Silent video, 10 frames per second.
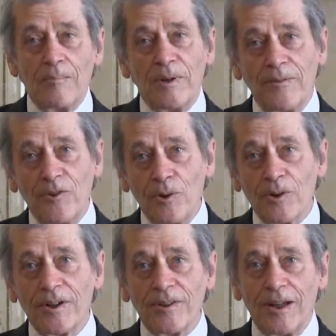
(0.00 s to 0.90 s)
But if you
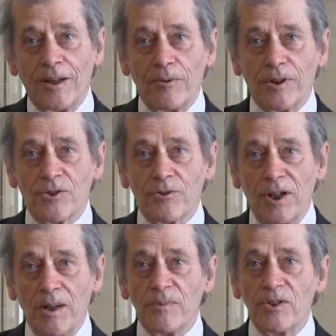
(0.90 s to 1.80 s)
look at the other
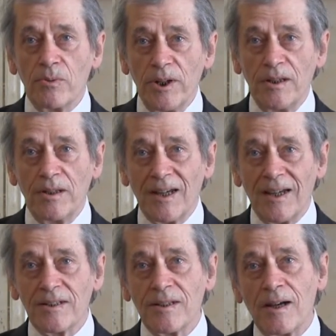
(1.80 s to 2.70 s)
extreme, Sweden
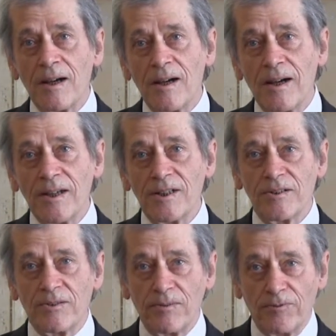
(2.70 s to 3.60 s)
has the
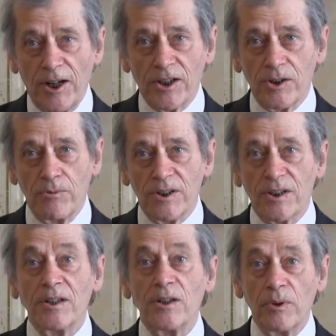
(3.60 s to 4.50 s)
highest fracture
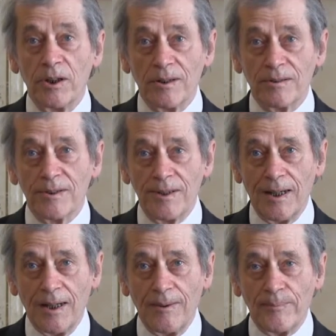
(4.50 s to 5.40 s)
risk in the world
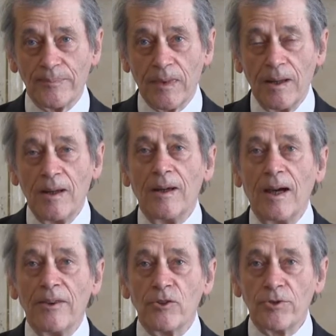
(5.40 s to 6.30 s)
today
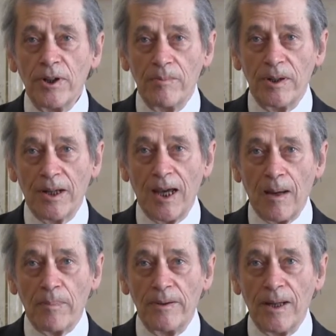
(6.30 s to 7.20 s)
and the treatment
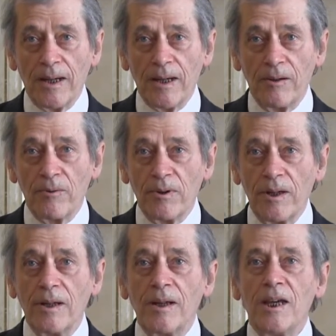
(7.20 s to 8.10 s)
gap in that
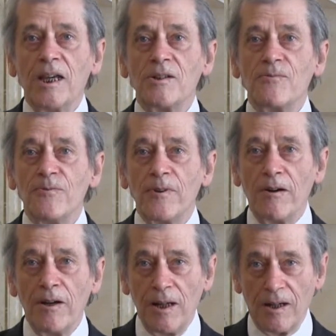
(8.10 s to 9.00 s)
country is
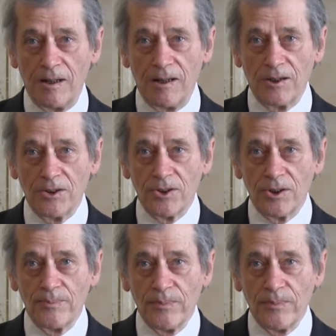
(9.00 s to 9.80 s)
very large.